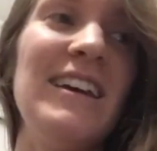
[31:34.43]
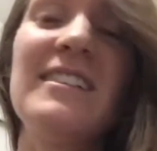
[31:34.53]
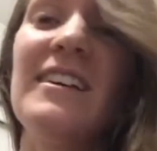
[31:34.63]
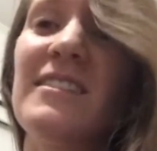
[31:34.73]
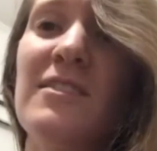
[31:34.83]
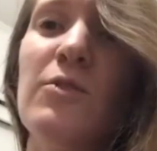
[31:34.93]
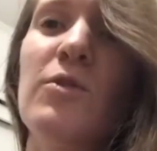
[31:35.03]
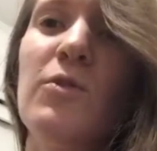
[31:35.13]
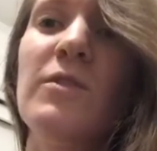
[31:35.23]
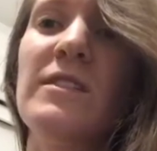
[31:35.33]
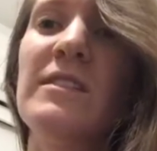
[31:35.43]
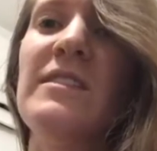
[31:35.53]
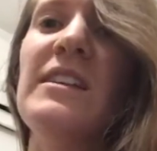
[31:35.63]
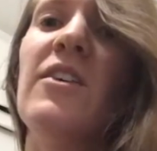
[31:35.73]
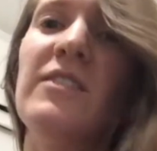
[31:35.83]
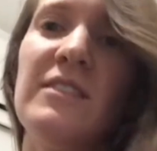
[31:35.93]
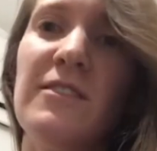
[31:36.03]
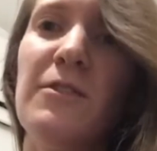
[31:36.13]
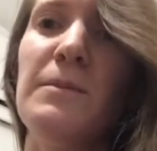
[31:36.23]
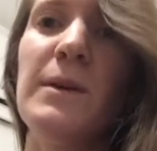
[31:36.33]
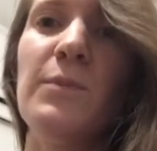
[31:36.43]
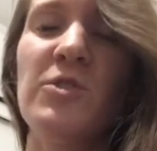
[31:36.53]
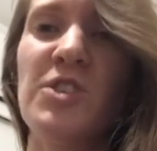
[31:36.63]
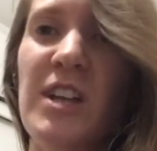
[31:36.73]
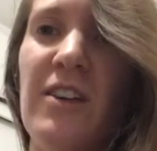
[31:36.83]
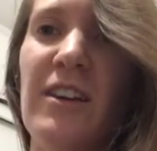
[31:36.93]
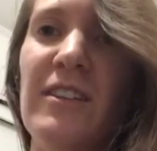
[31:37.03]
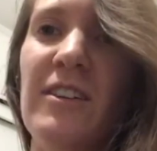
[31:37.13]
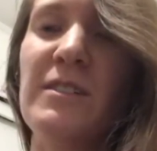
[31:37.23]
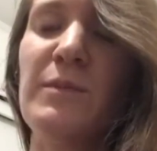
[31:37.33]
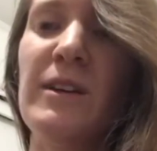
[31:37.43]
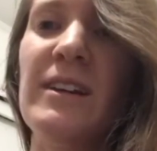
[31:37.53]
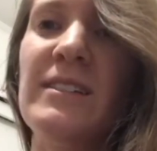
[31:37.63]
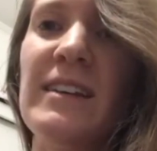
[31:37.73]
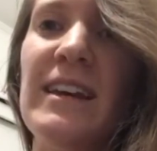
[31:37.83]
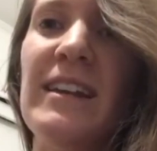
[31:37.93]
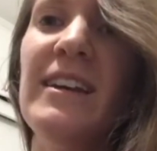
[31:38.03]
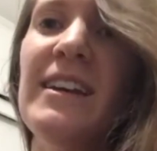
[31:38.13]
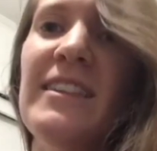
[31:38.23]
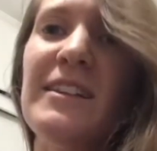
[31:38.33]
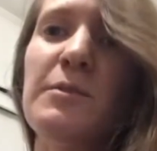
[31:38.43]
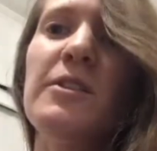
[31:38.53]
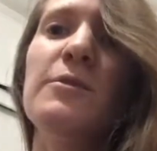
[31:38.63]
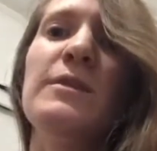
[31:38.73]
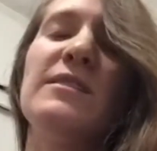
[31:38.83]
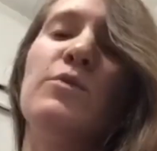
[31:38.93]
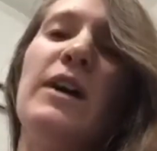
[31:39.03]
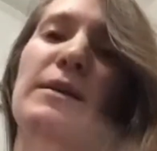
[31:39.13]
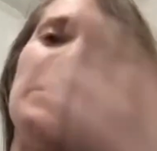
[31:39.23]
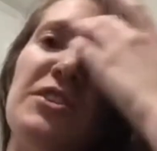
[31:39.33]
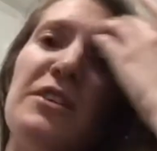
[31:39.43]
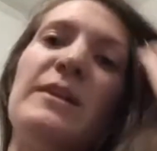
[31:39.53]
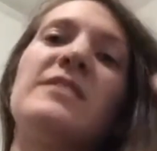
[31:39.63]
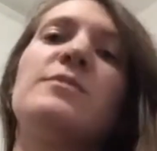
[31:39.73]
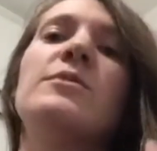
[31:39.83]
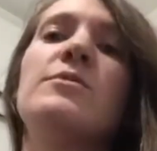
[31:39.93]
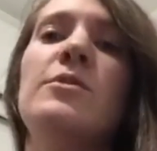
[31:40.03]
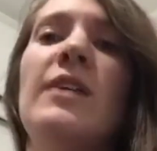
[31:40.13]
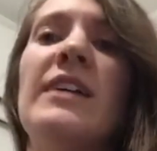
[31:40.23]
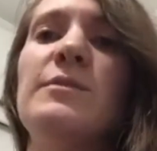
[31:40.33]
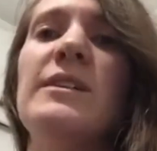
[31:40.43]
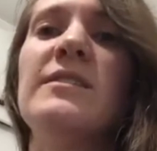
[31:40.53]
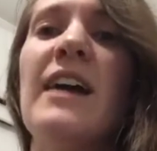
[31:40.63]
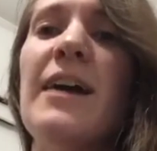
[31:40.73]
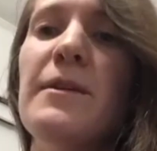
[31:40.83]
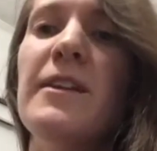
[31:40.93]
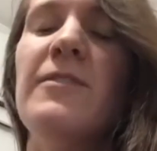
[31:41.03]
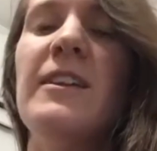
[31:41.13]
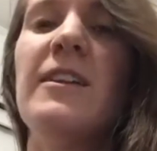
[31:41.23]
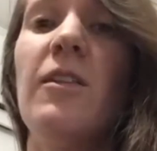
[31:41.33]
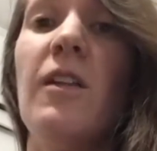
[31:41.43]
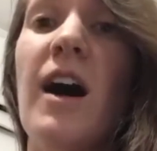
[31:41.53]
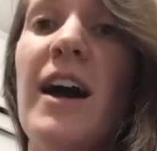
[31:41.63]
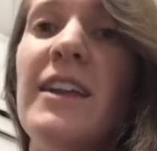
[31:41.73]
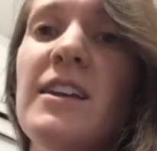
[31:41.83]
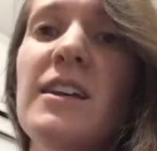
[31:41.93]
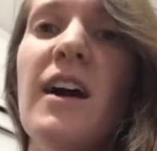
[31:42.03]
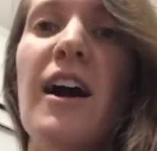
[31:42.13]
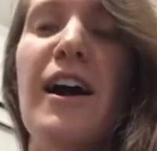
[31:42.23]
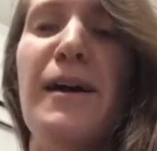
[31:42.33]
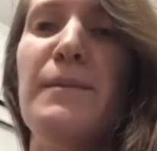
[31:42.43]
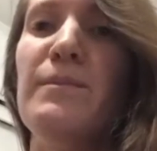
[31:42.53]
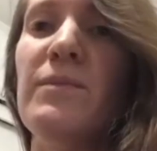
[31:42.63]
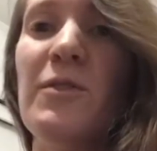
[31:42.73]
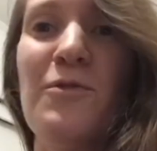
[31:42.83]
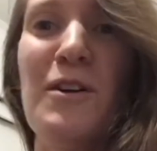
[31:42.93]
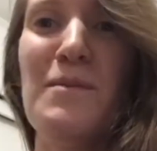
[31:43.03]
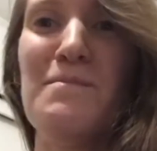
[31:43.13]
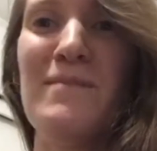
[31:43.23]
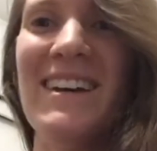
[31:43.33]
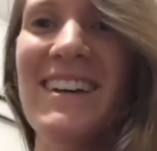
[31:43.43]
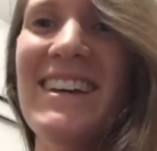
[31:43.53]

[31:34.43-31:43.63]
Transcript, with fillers: It's, it's so cool to see all these different people sharing their experience, and that's part of the reason why I'm sharing my experience with you guys, because I've benefited a lot um, from,